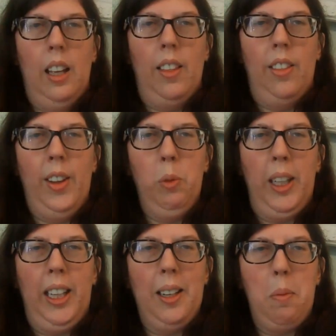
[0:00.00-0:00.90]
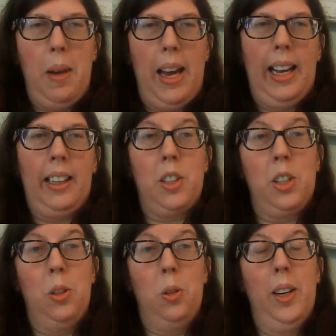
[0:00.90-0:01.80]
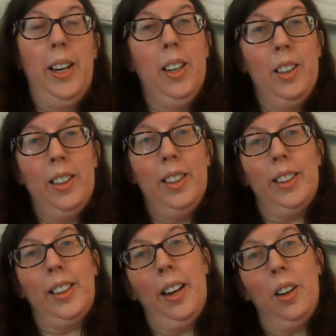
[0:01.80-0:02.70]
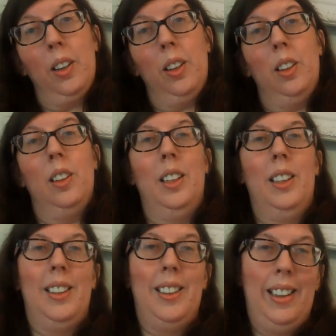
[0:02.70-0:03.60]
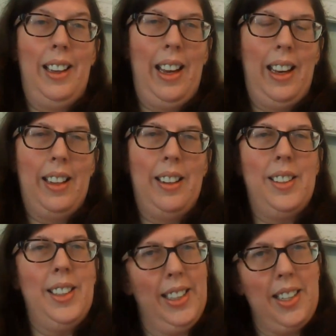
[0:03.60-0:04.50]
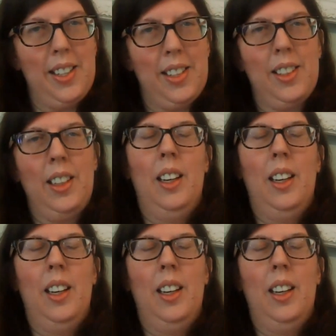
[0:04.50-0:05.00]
Then we cut back to Aaron and Carol and Denise